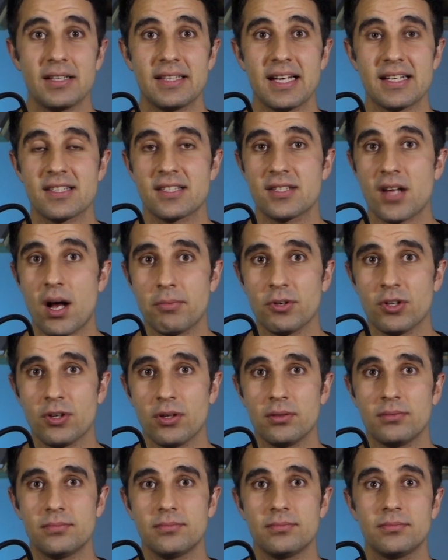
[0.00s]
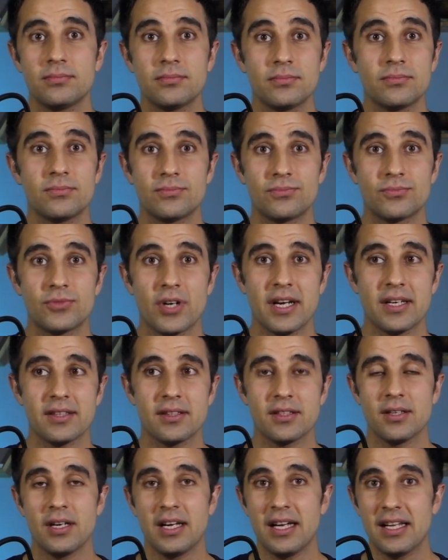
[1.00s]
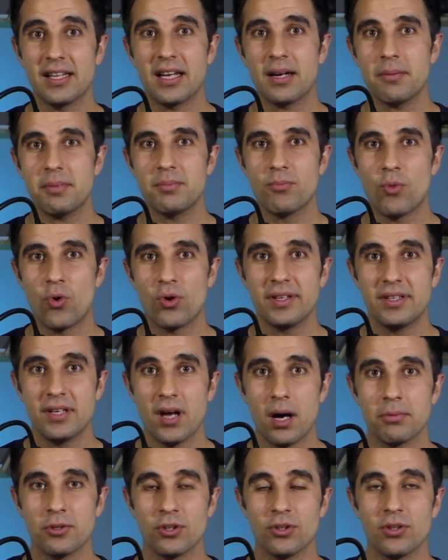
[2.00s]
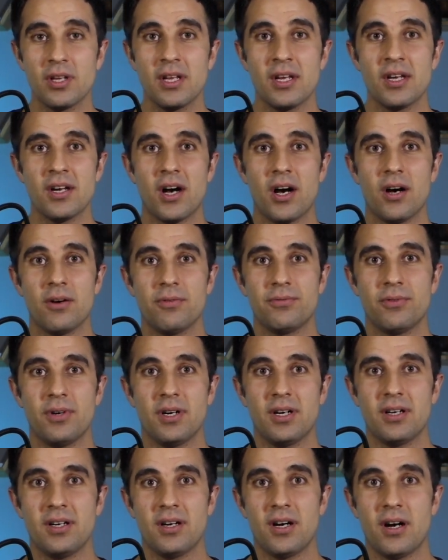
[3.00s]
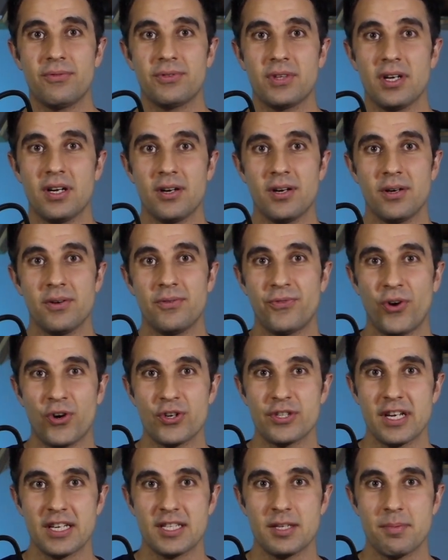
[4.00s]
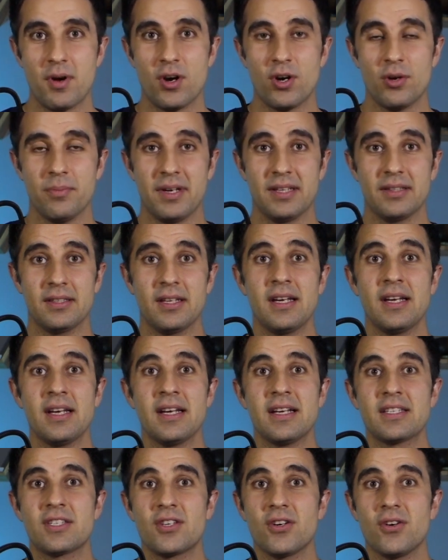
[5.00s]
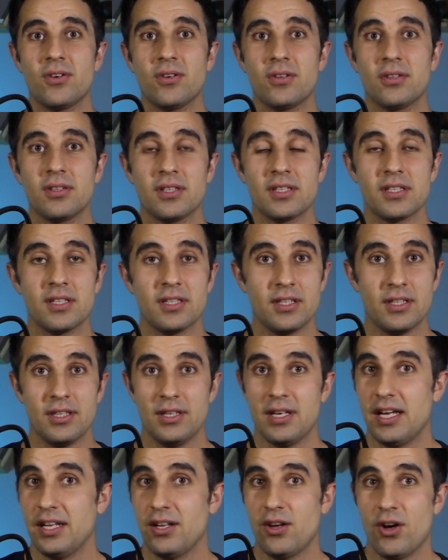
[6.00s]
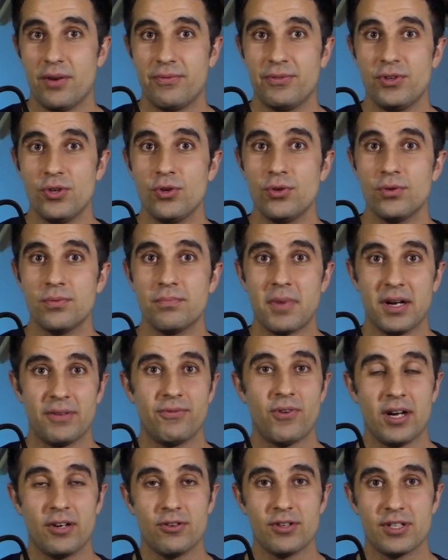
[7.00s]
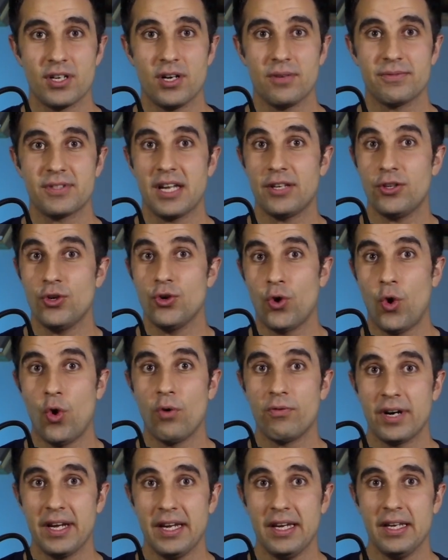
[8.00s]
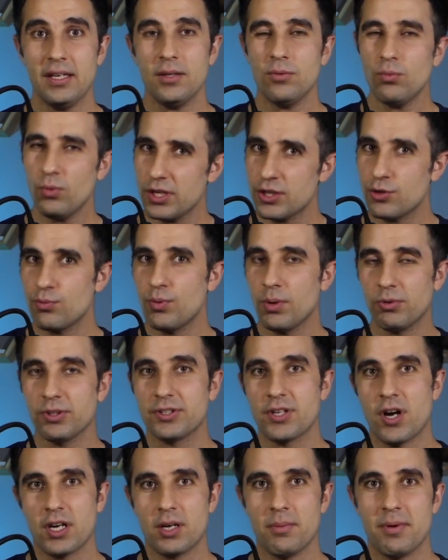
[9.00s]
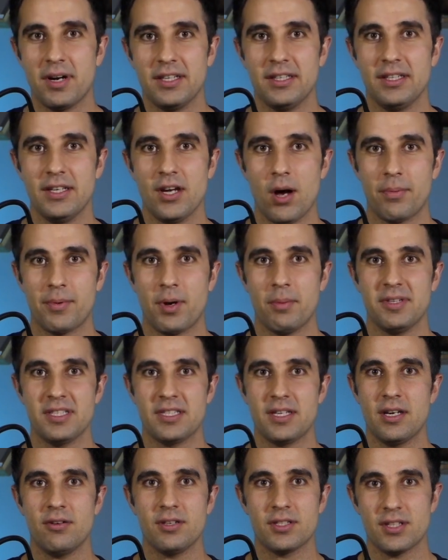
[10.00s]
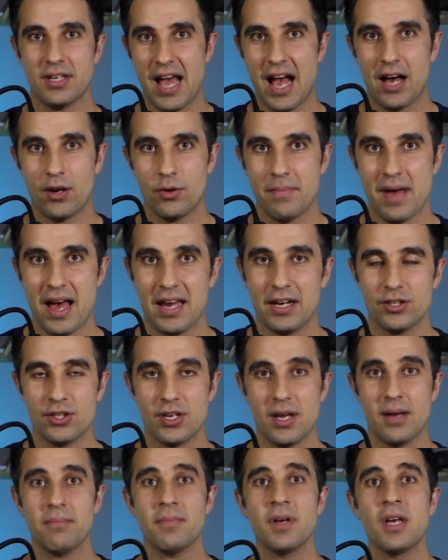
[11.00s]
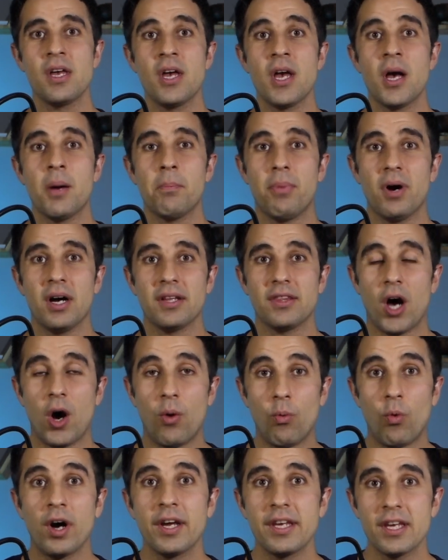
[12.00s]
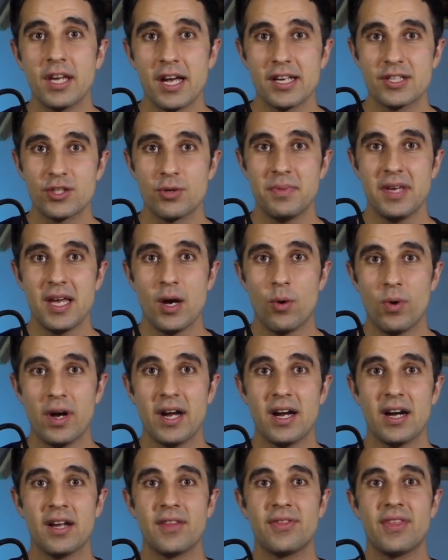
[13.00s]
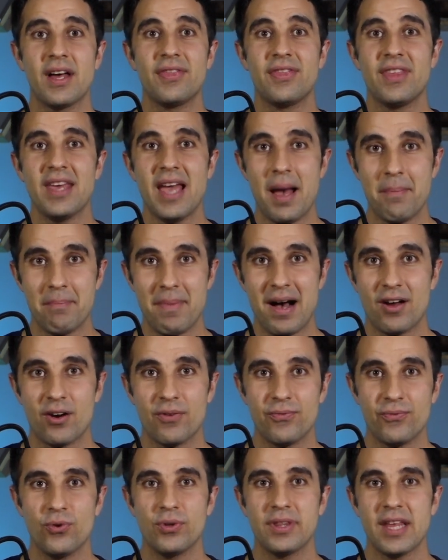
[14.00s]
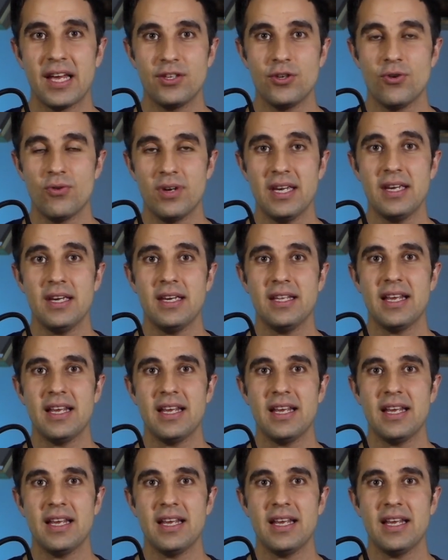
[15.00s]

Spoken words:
double, right? A little bit more than double of the first experiment. So a lot of you might find yourselves that you're overeating, which we will talk about in the upcoming series on how to manage them. But I want you guys to be aware that the amount of food that you eat